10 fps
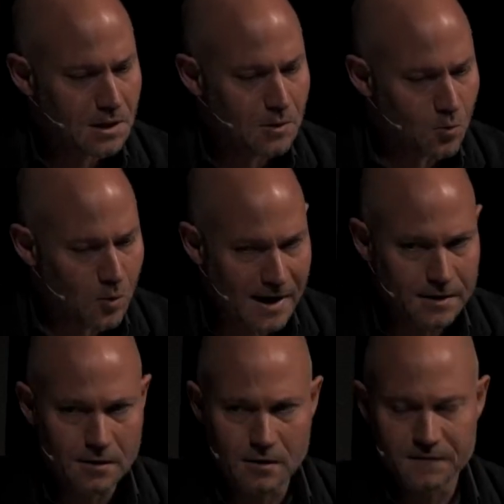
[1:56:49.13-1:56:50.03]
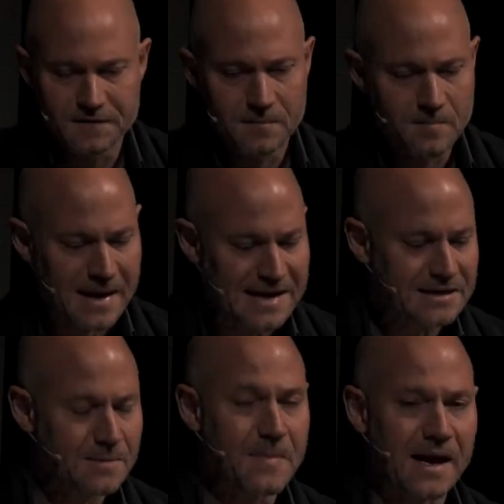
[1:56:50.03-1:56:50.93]
One of the
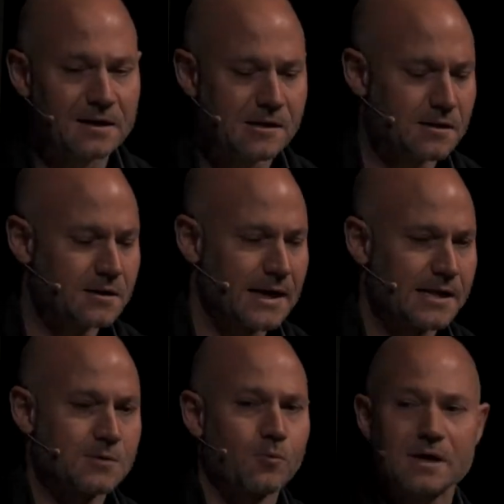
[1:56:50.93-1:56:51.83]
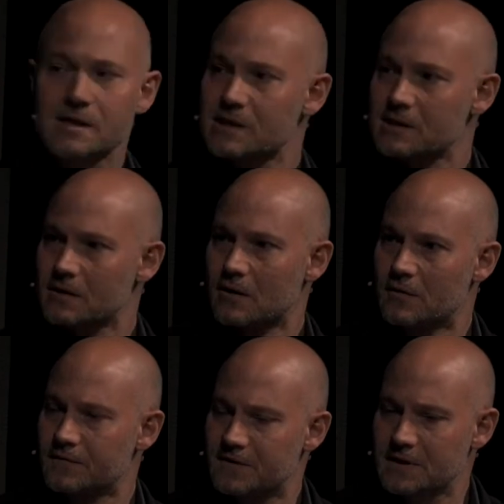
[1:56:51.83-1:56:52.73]
main demands in the last weeks
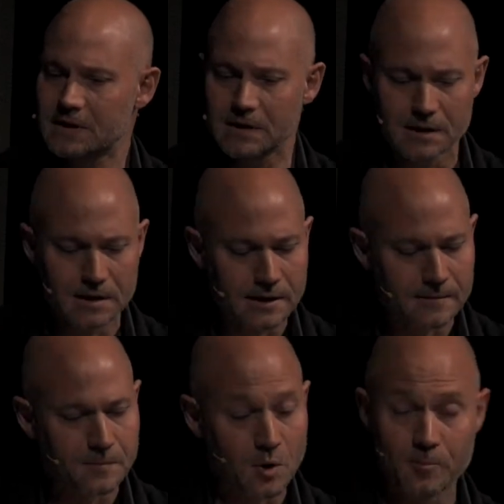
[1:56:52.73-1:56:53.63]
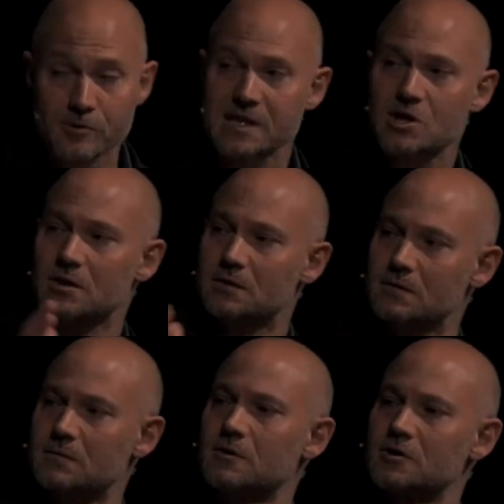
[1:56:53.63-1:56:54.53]
of the opposition,
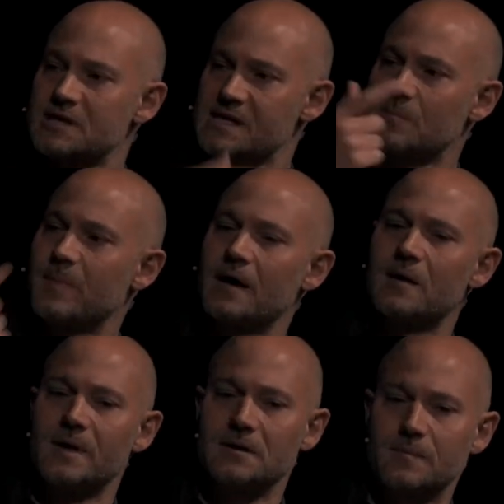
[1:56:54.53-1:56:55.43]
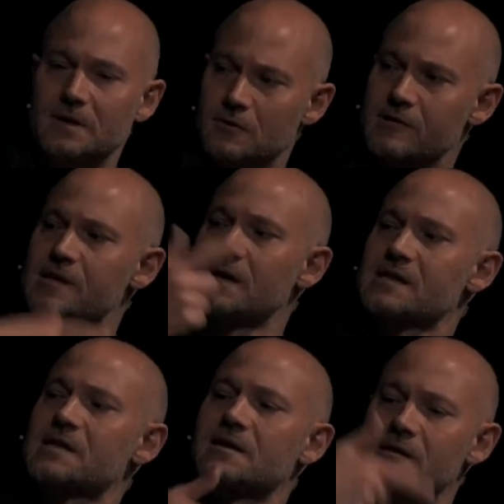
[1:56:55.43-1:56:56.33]
not just in parliament, but also the
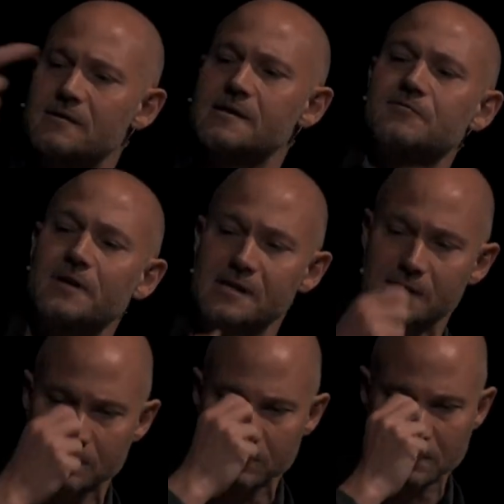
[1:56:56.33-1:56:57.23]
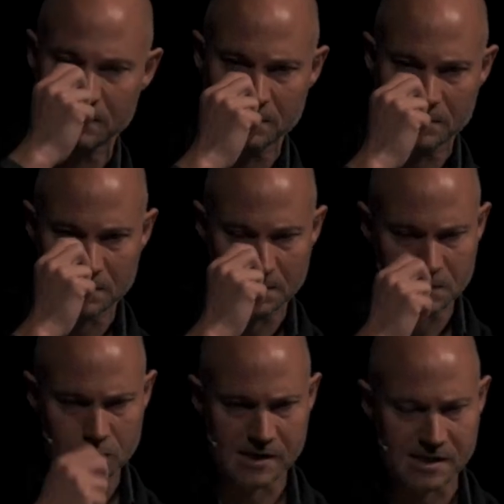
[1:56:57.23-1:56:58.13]
resistance in the streets
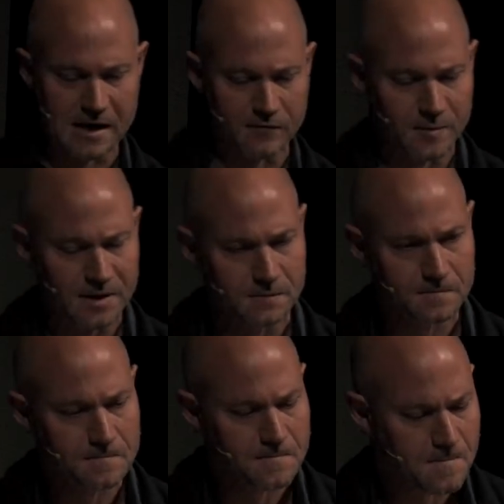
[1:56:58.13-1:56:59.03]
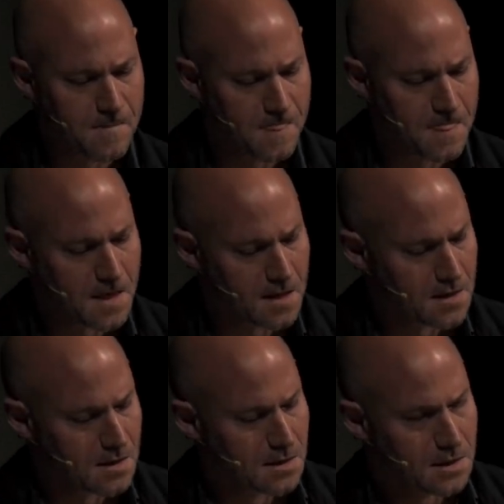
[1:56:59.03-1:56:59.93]
to this government,
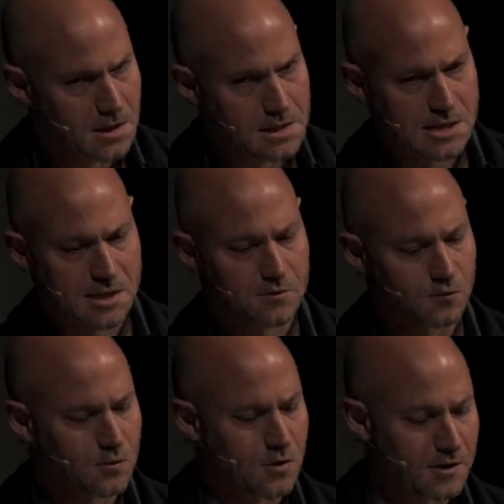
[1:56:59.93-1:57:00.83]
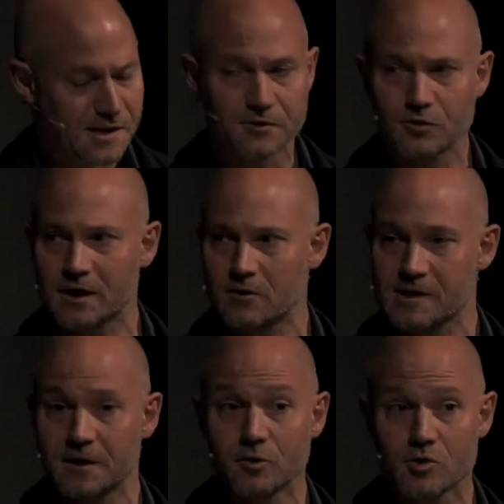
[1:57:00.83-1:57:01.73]
is to constitute a
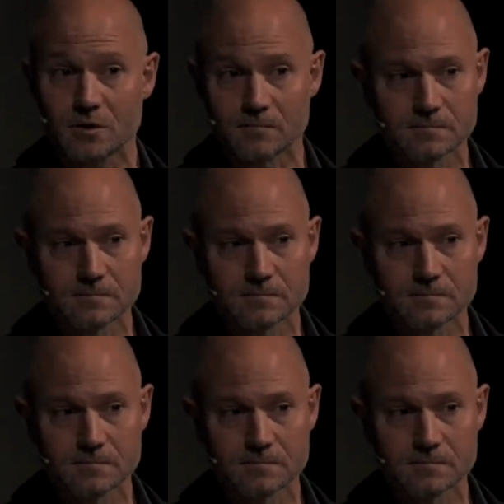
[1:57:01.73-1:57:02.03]
constitution,